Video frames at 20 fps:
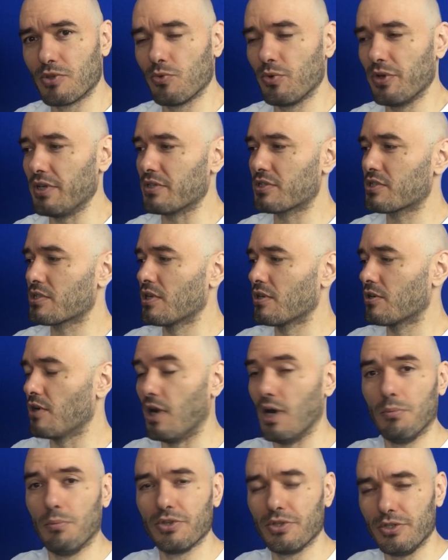the way it's
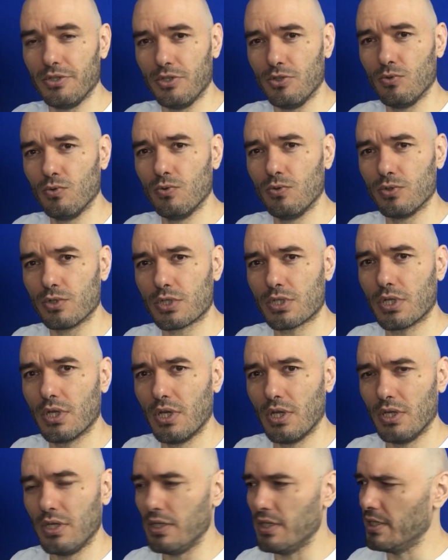commonly used
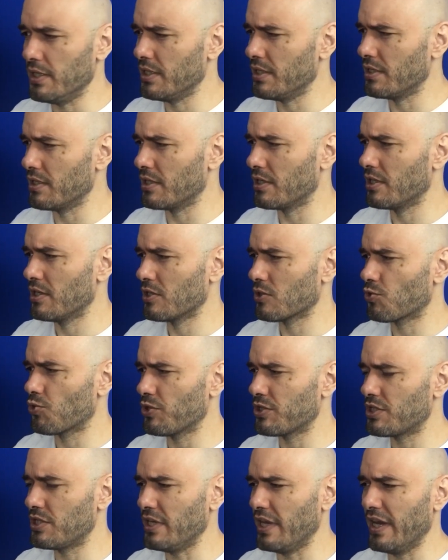in
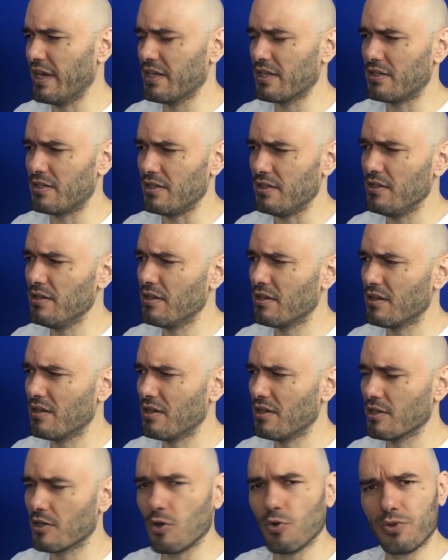Christianity.
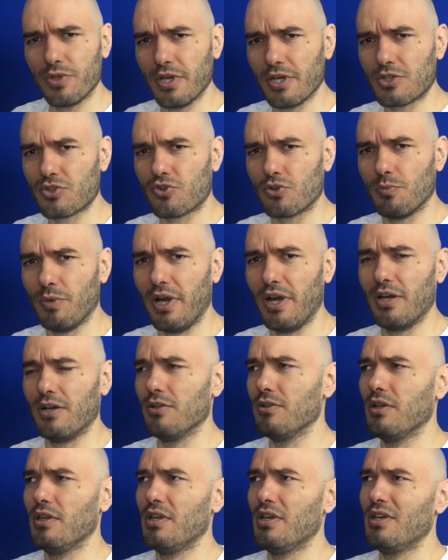Go the extra
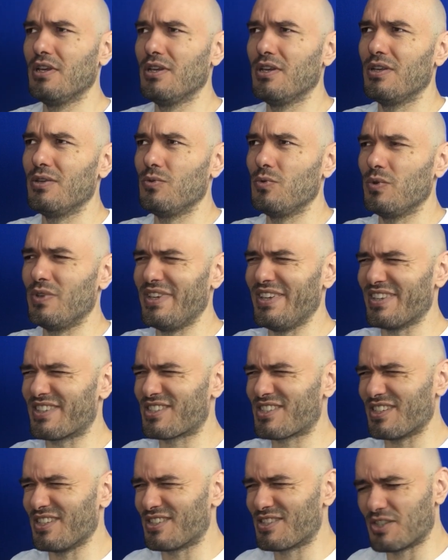mile.
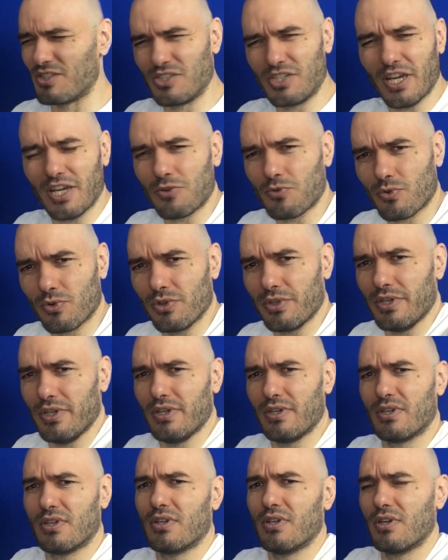It's
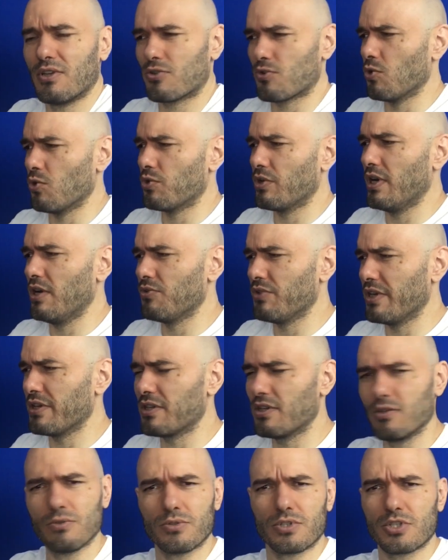generally thrown around like,
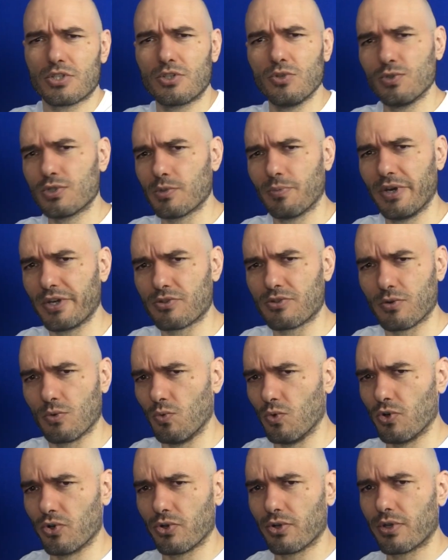you know, just do some extra
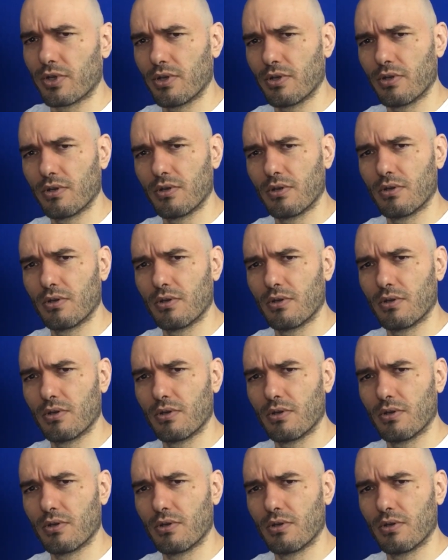work.